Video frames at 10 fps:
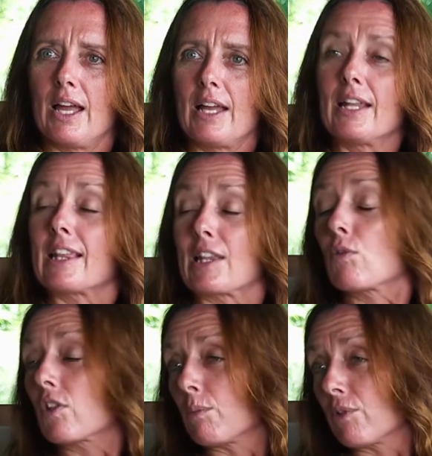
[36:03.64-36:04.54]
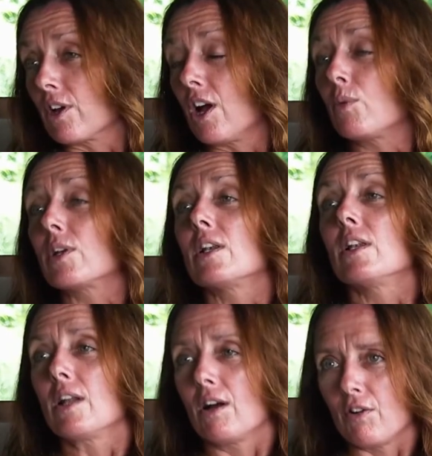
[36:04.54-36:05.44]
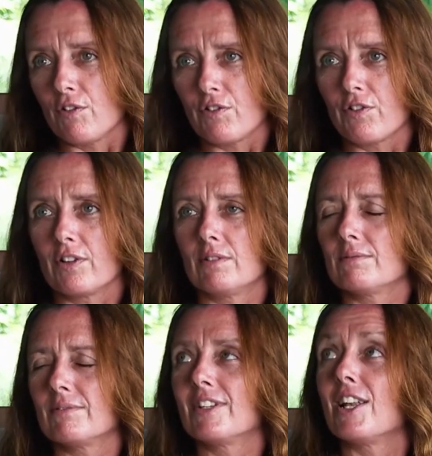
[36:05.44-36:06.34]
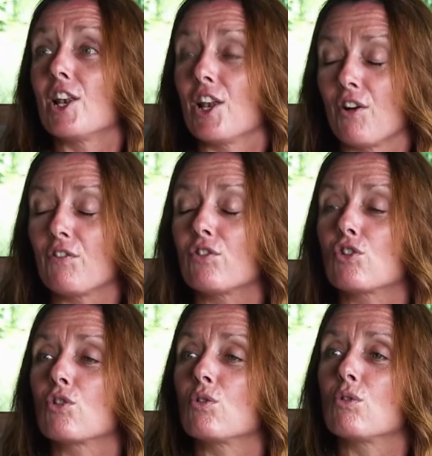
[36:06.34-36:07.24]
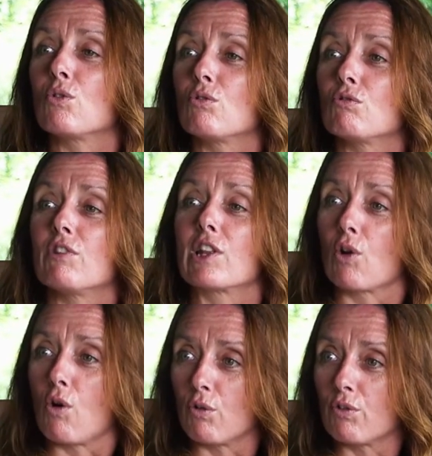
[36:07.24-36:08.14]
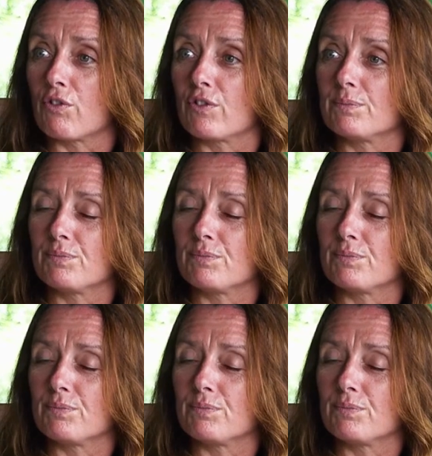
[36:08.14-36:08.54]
And it's still something I would love to resolve.